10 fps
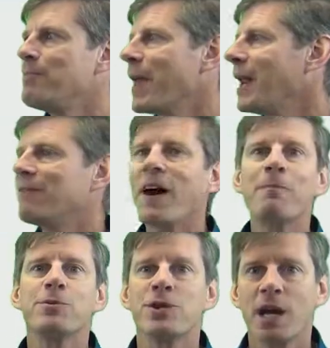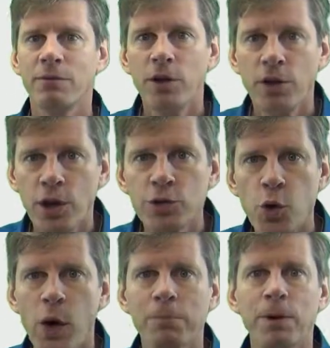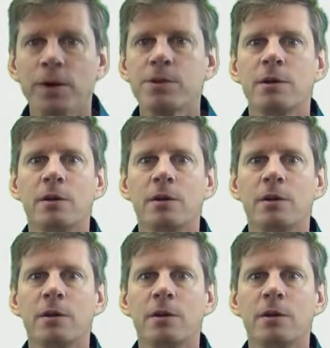85% of you use QuickBooks.